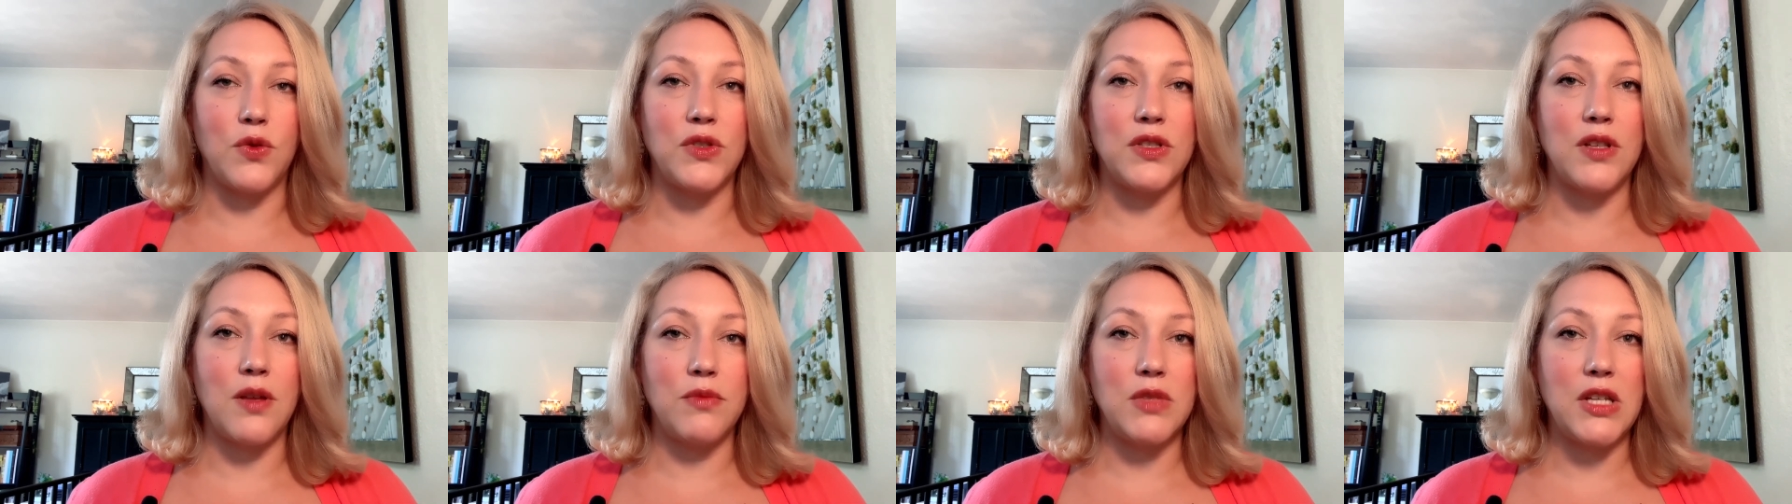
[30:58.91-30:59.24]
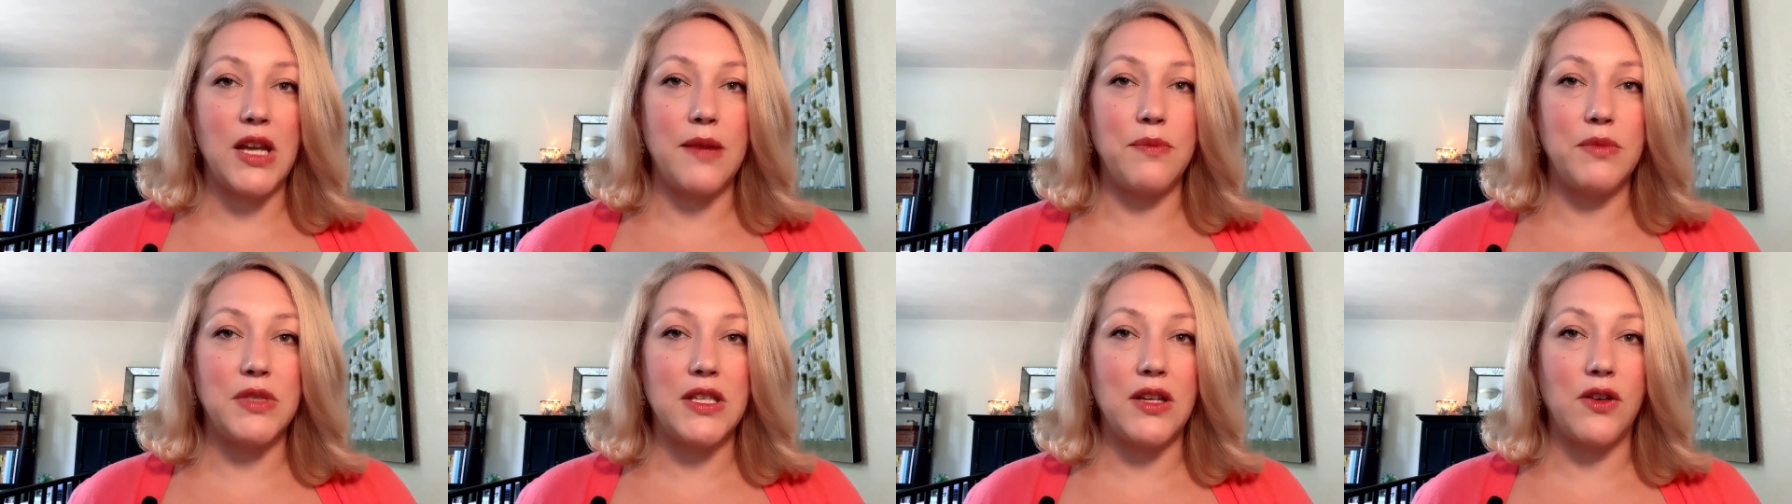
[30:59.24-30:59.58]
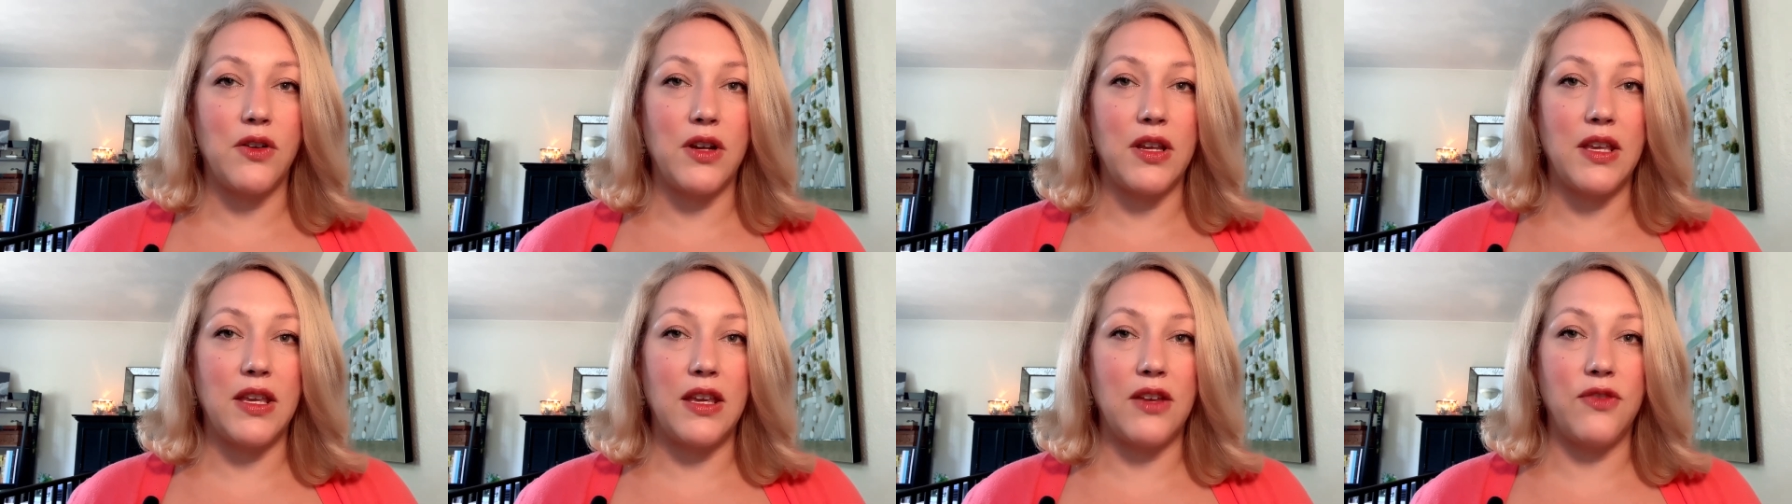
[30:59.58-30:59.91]
Sometimes
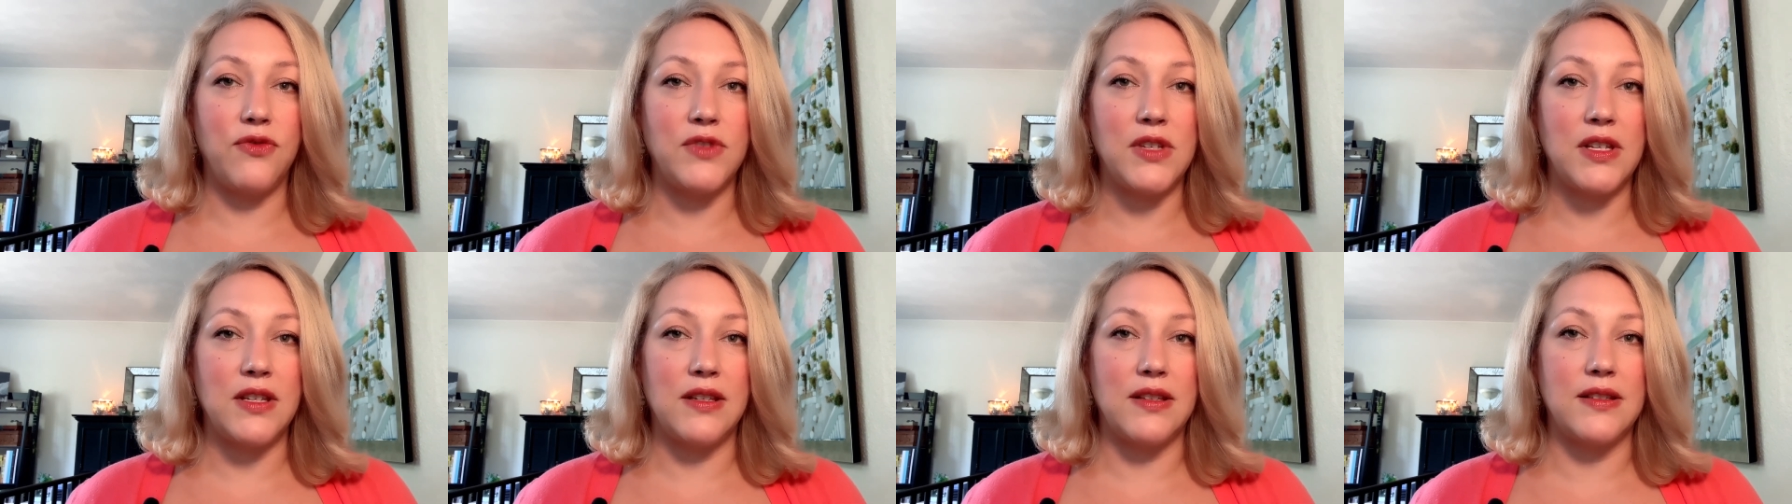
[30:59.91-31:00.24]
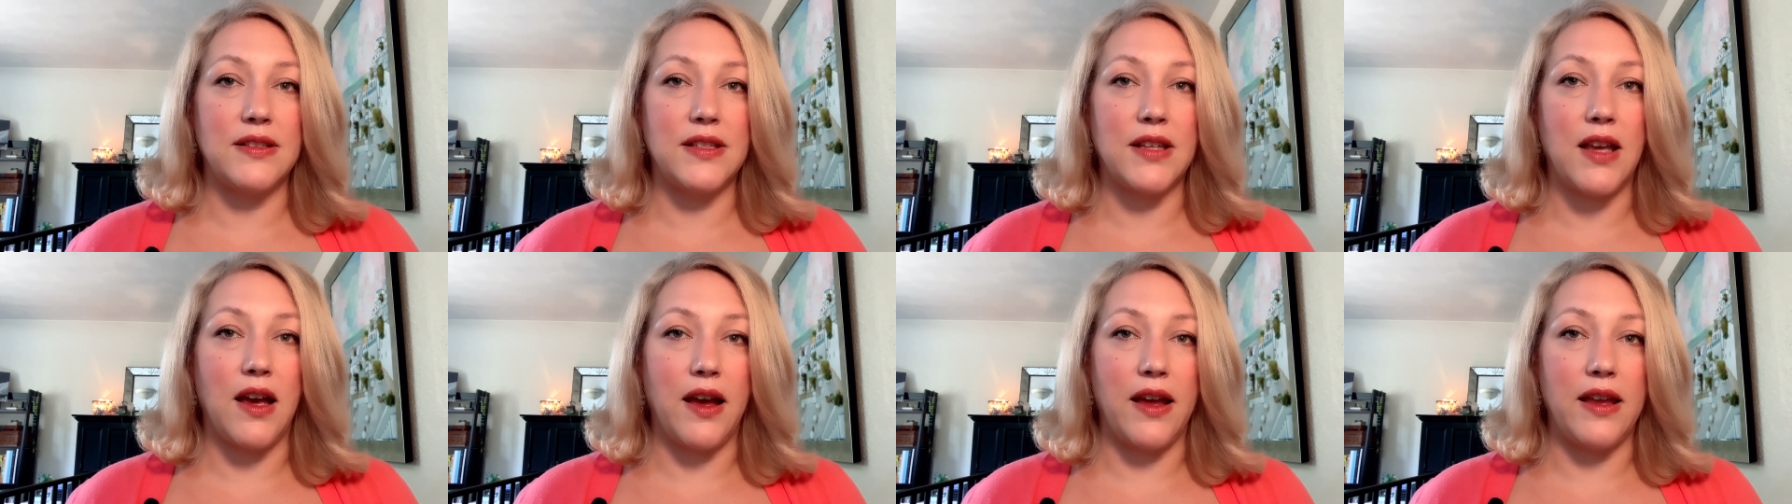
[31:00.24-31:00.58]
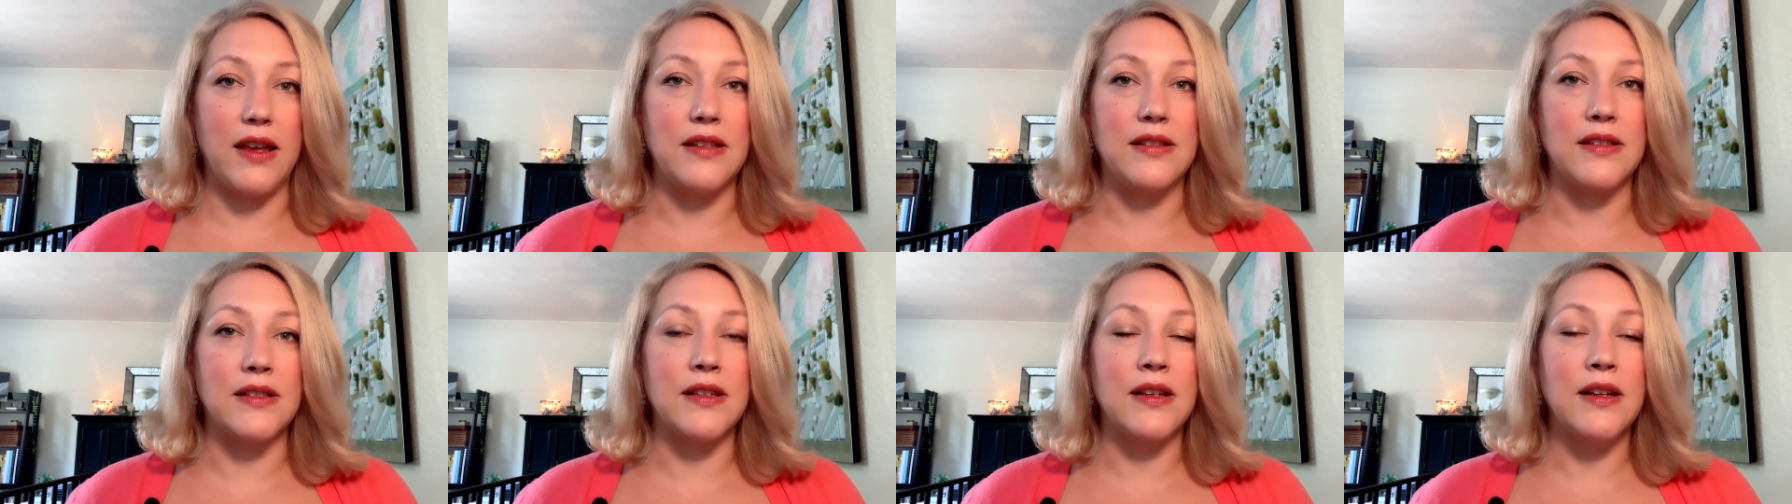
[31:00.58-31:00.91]
they're a gift in
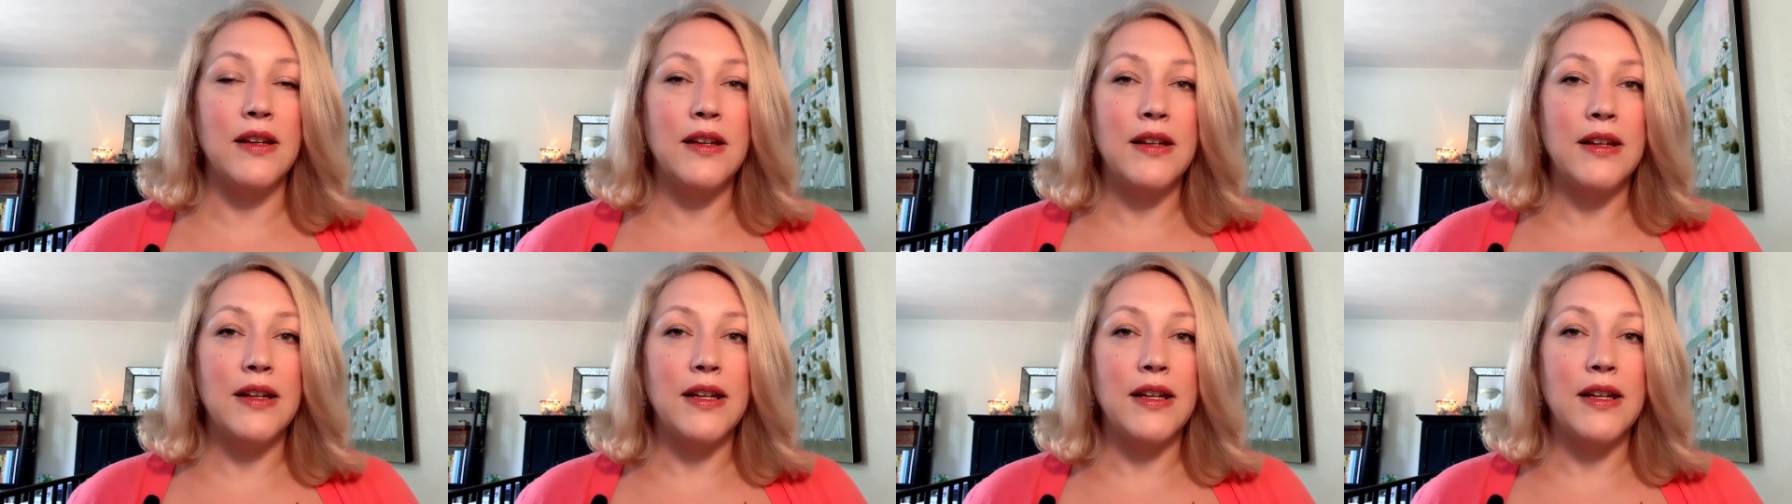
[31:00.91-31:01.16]
disguise